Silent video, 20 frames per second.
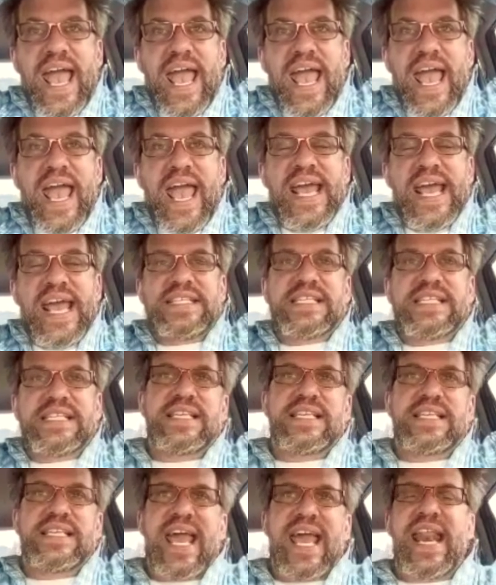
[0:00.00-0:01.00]

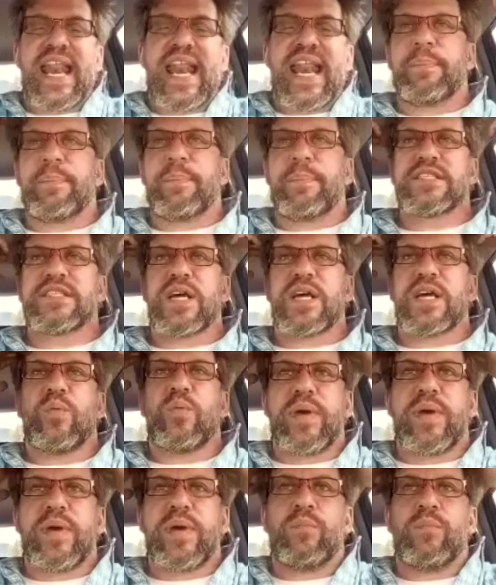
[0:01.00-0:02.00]
It happens on
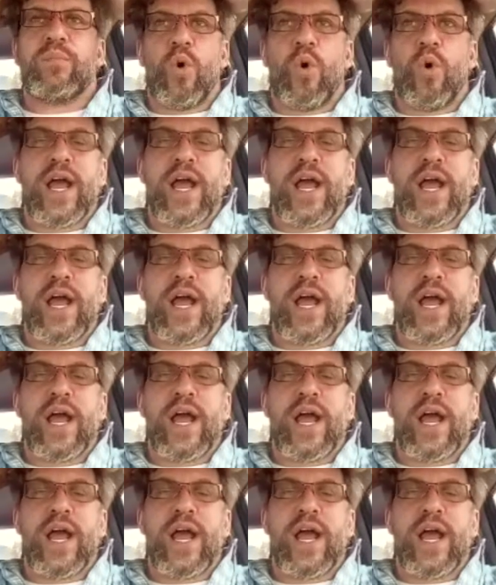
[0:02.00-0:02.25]
women more.